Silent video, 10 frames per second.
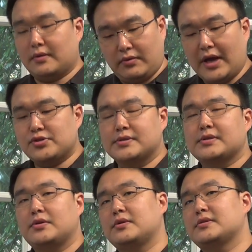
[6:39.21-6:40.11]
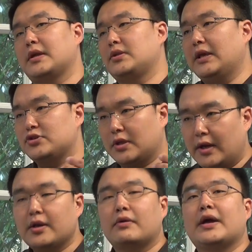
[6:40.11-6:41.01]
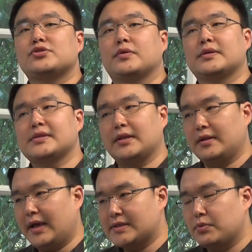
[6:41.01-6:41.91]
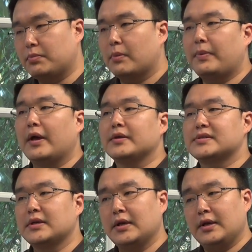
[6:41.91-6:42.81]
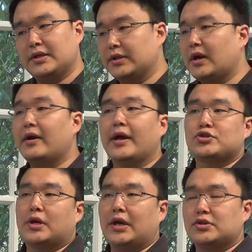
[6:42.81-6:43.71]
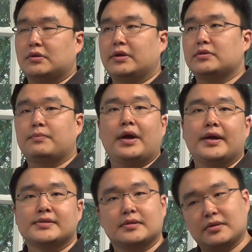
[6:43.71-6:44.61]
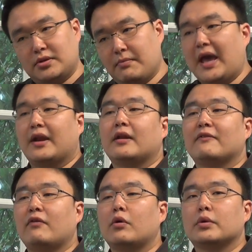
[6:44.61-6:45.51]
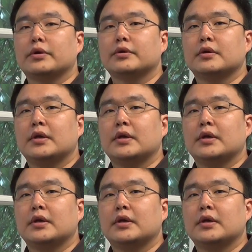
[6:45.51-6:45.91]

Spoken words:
graduate students, they teach the undergraduates, and then that's what propels the entire educational enterprise and the humanity forward.